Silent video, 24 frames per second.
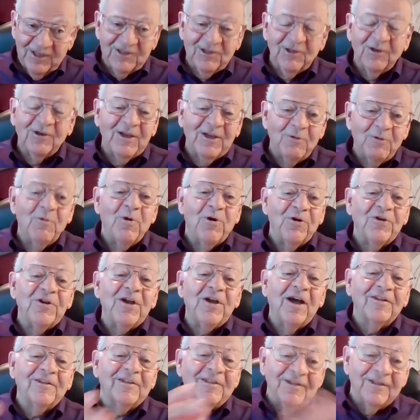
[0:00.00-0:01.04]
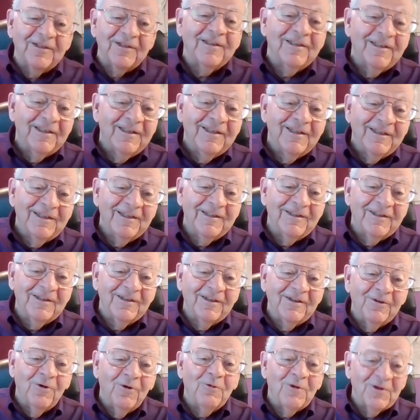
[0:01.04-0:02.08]
certainly were not in
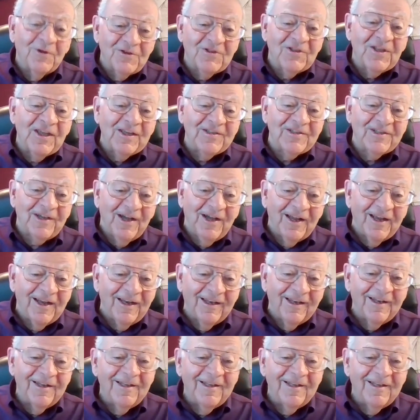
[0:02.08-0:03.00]
the lowest decile.